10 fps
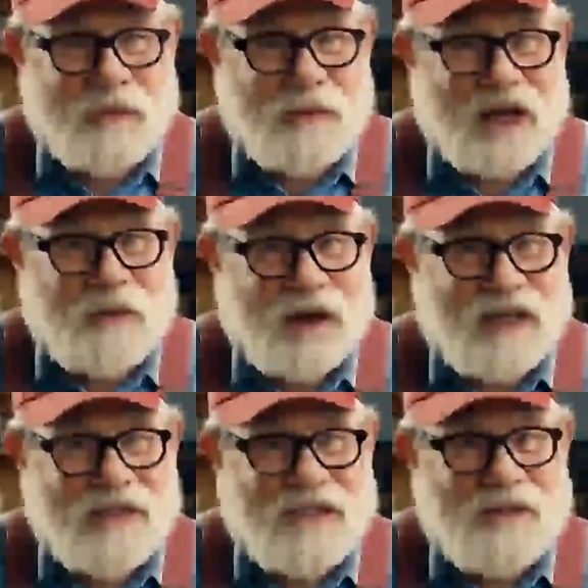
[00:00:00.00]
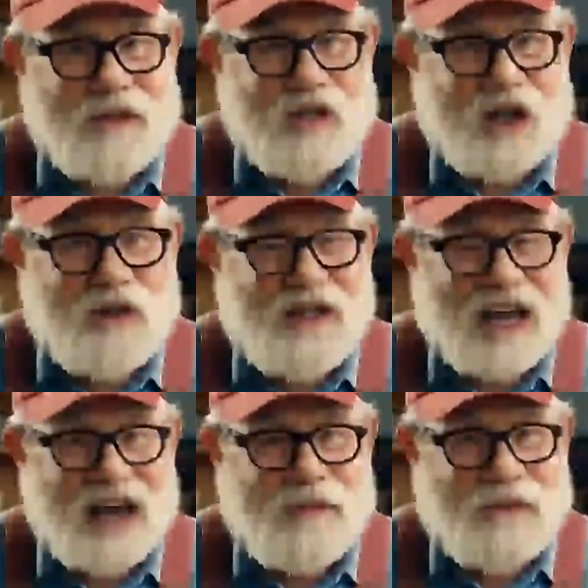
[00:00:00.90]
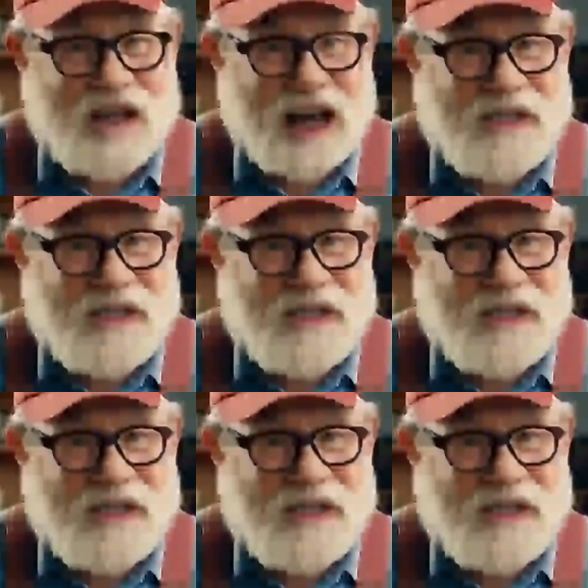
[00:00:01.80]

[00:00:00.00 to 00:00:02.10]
Make a mess, share a laugh,